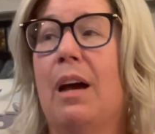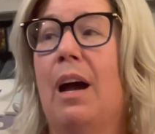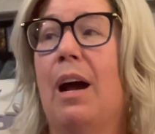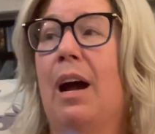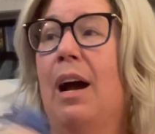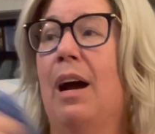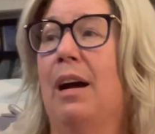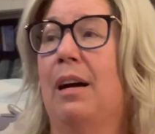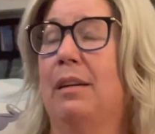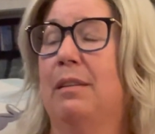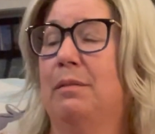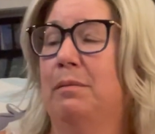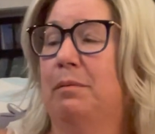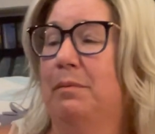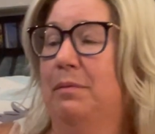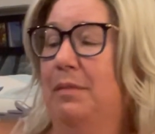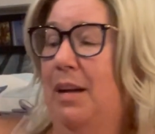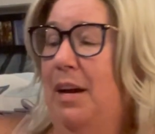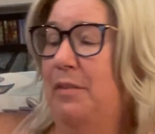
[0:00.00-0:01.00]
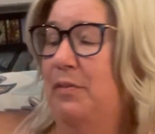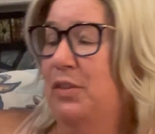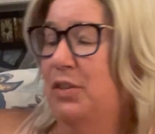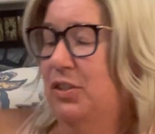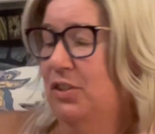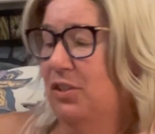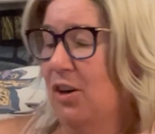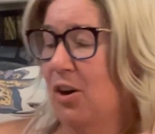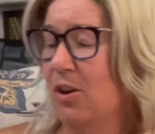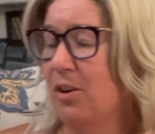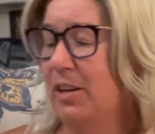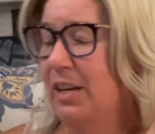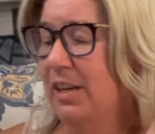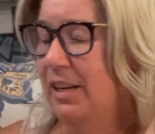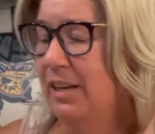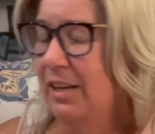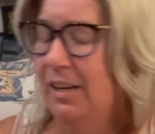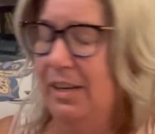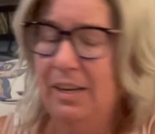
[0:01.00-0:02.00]
I've
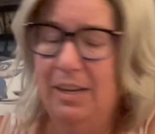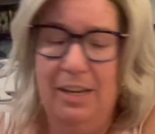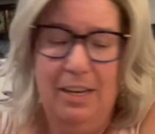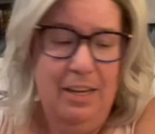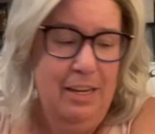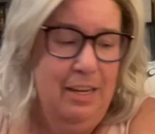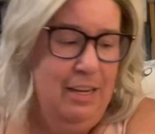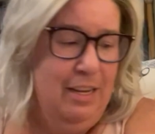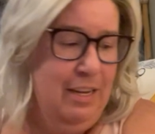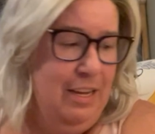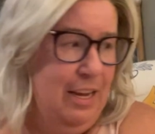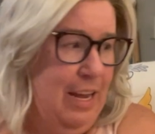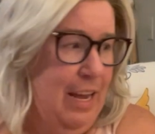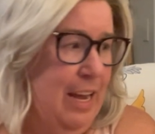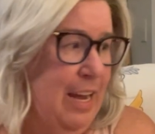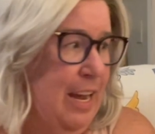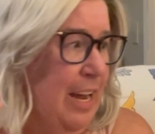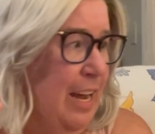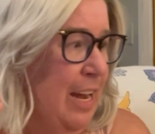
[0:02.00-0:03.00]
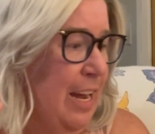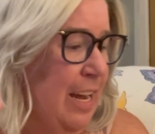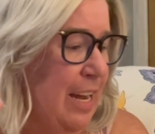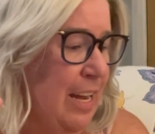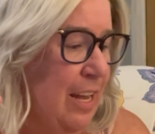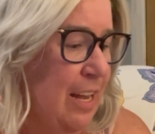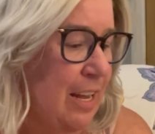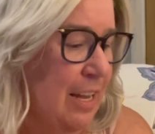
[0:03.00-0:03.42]
started a